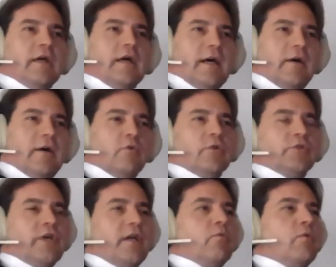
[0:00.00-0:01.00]
will
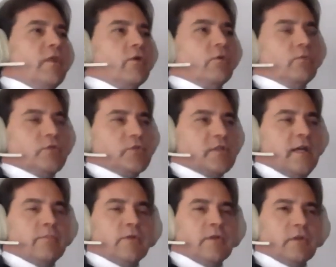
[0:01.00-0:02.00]
say whether it was
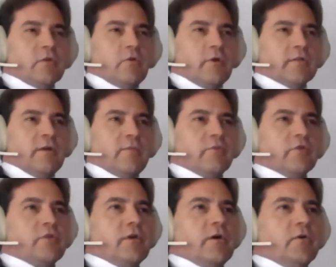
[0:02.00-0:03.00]
kept at the correct
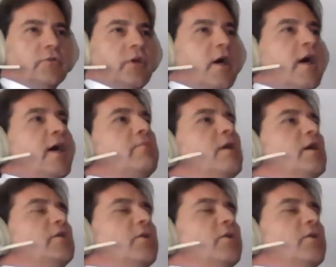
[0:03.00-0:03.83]
temperature the whole time.